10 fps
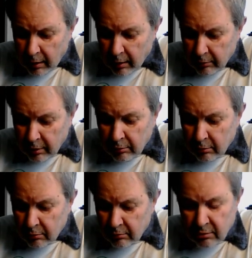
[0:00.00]
And
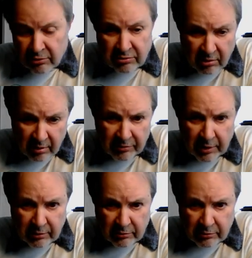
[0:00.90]
then there's the
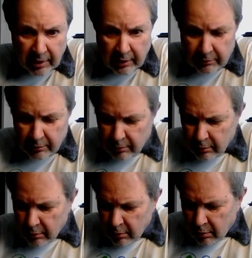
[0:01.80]
living standard.
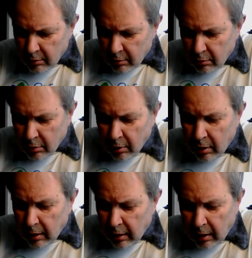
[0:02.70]

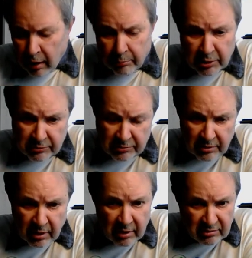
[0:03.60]
How much
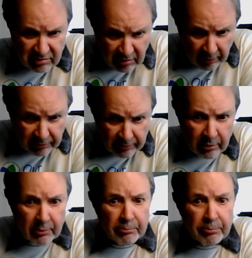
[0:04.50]
stuff
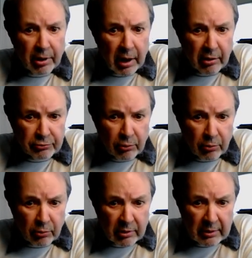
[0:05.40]
per
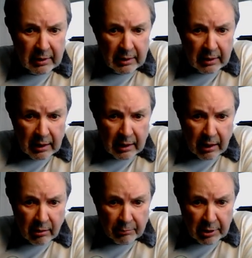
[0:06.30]
household?
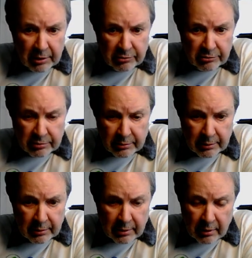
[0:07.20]
How much
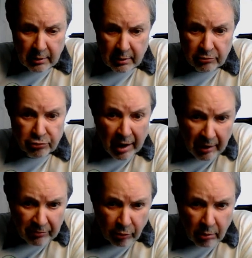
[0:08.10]

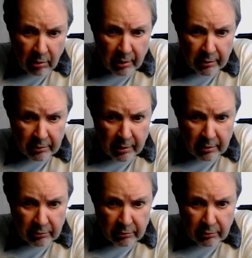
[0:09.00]
travel are you going to
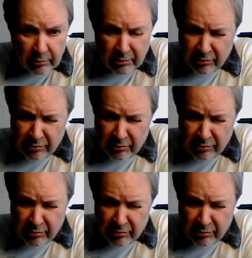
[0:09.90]
do?